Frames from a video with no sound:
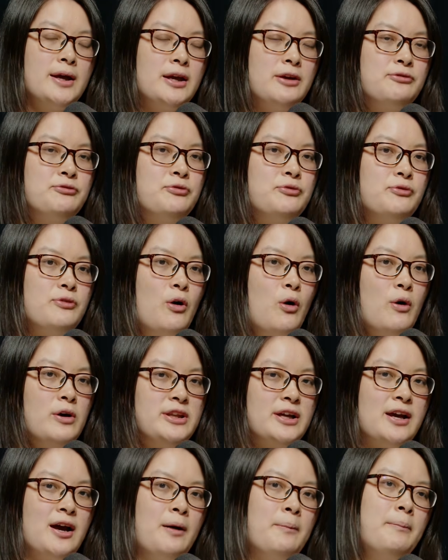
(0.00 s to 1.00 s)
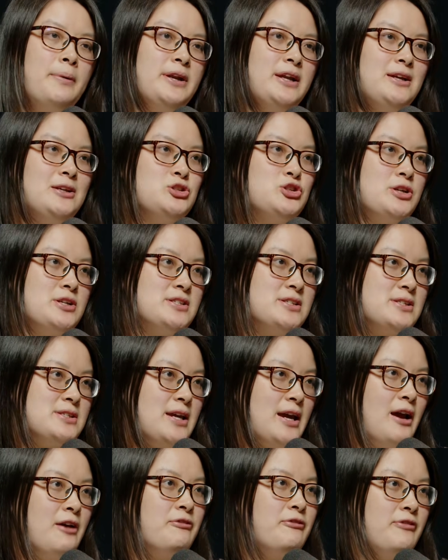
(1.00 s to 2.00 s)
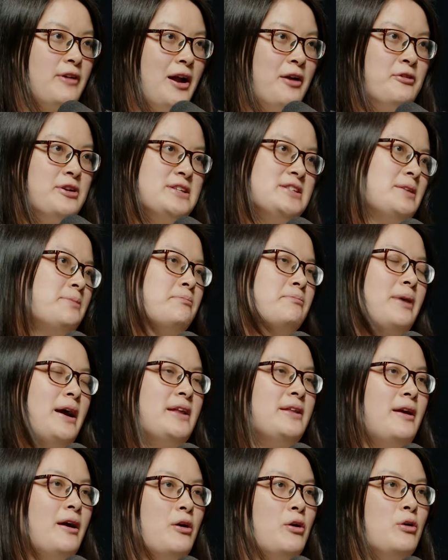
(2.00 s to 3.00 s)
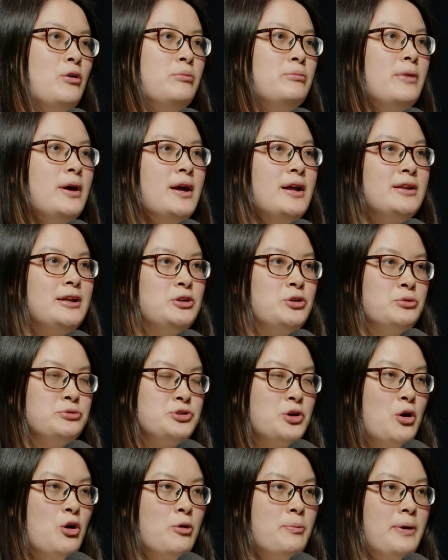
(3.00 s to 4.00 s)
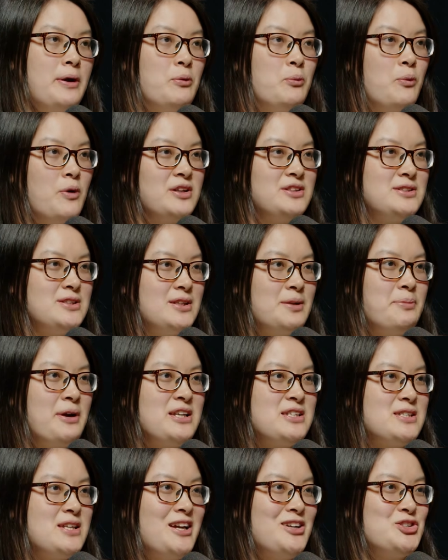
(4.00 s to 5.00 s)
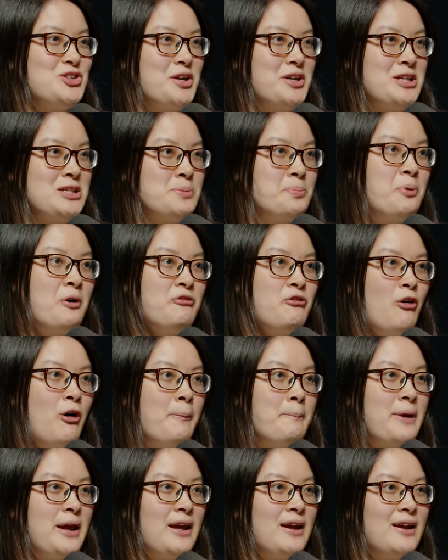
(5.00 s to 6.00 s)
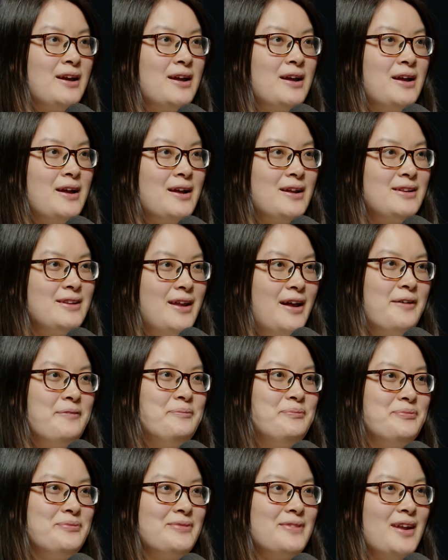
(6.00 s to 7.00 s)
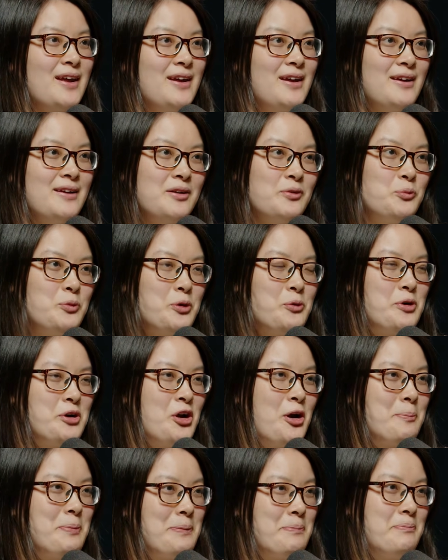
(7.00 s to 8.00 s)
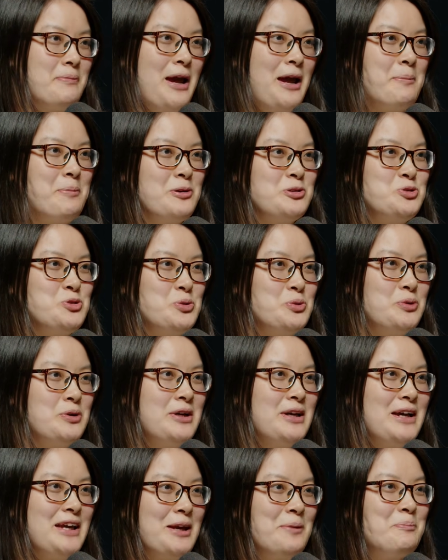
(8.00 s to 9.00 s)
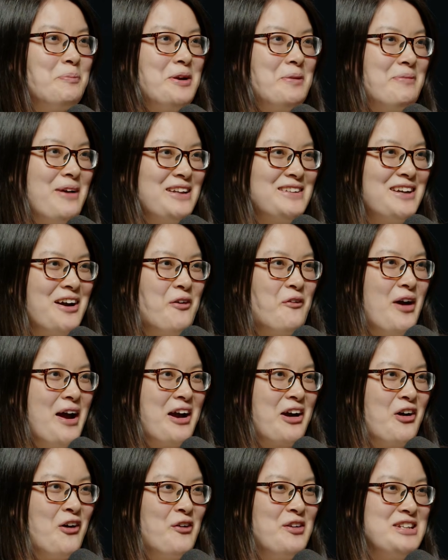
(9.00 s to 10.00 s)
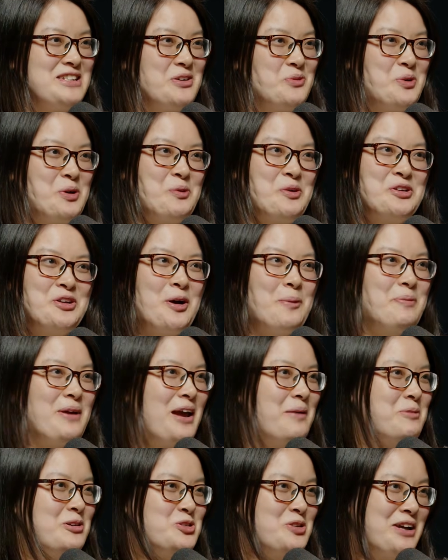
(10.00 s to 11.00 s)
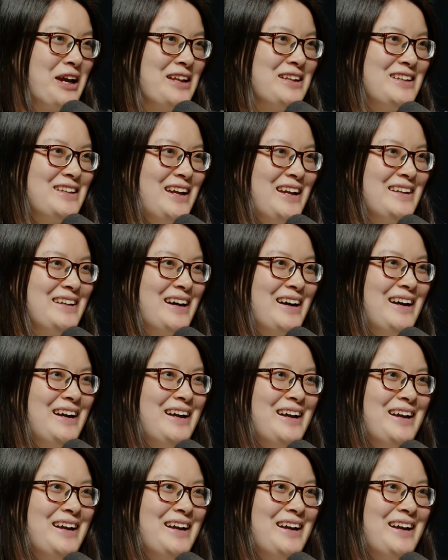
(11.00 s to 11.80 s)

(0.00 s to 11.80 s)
If all the company just have everything by their own, they don't open what the base station is performing, then we will not be able to implement our algorithm. We will not be able to get the data.